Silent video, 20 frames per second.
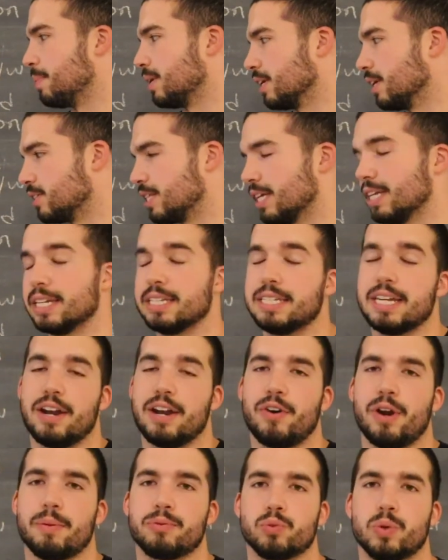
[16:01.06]
because they did
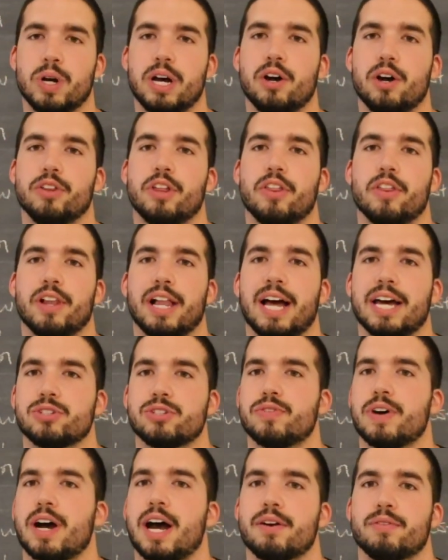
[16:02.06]
10 reps well, and then the
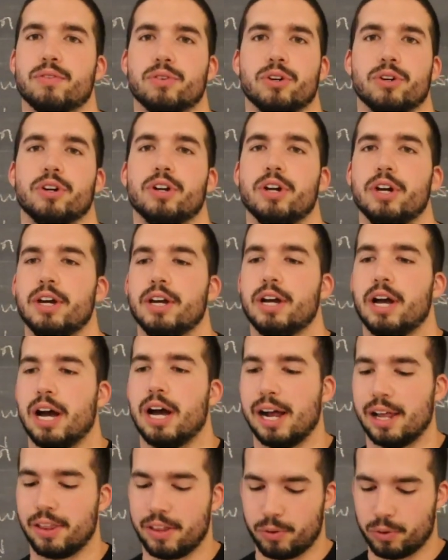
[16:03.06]
last 5 were
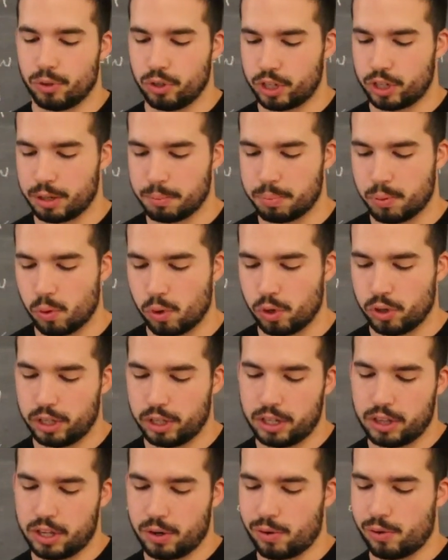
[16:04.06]
they were looking
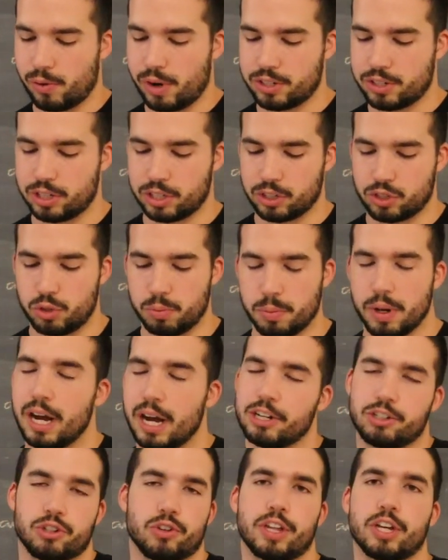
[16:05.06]
poorly, they were resting too
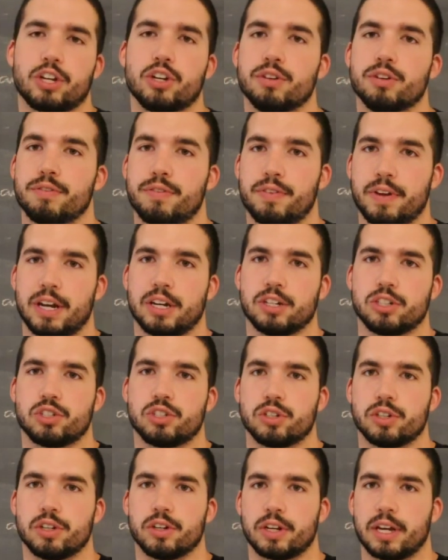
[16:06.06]
much, or they couldn't
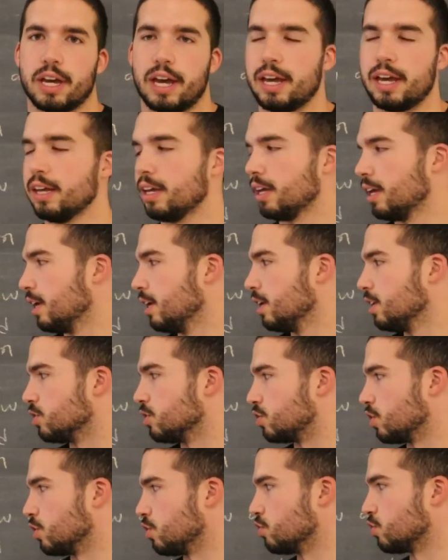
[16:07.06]
finish. Okay,
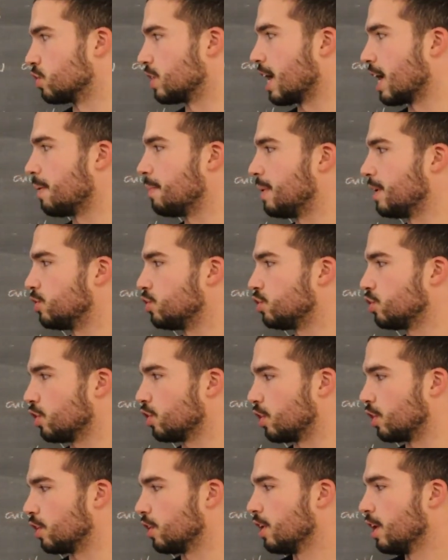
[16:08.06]
so you just got to make
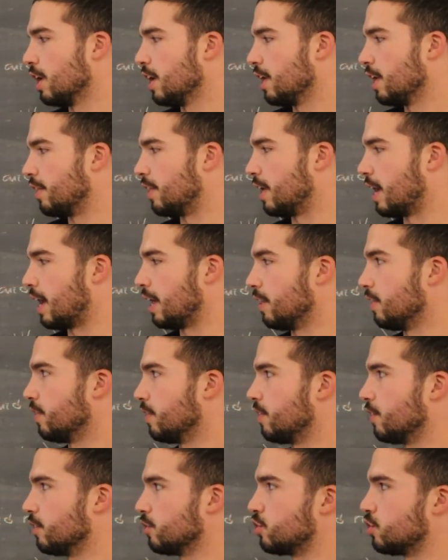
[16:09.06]
sure that
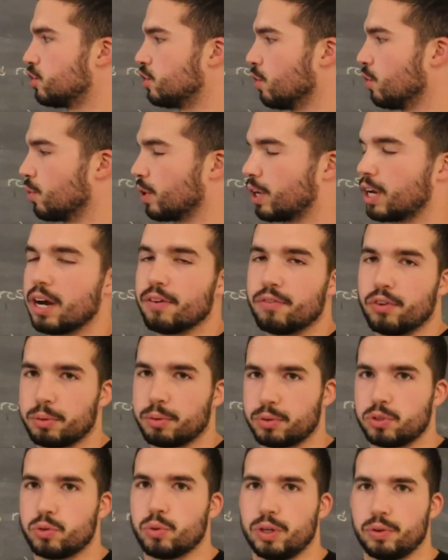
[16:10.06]
they're still
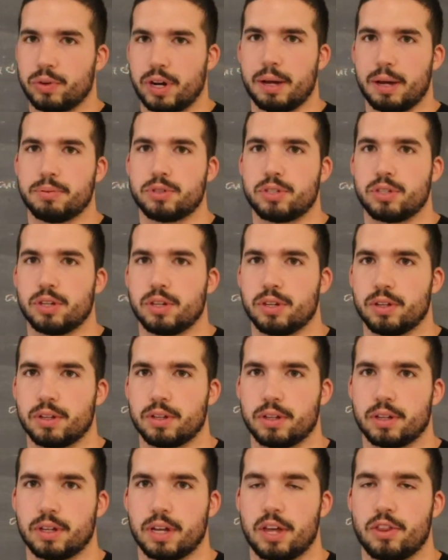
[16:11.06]
recovering between reps,
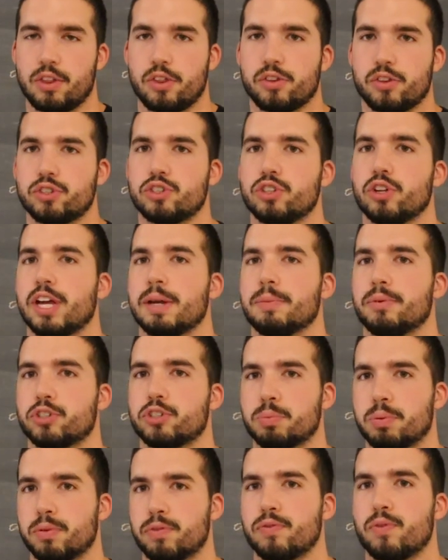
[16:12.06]
and then they're still able
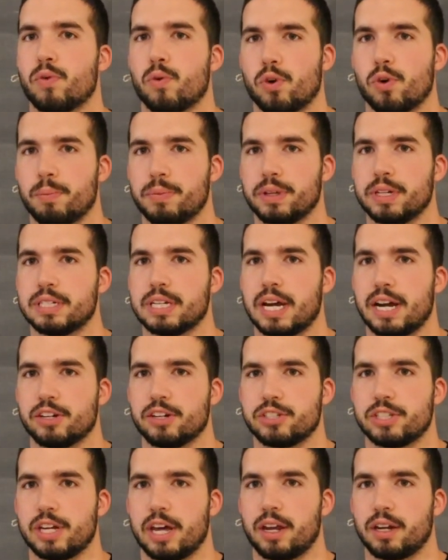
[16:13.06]
to perform the entire
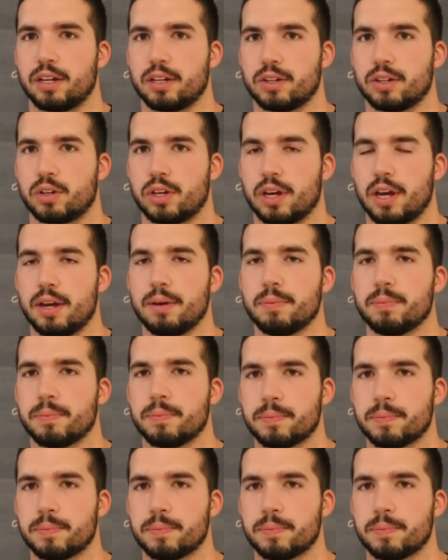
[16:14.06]
set. Okay?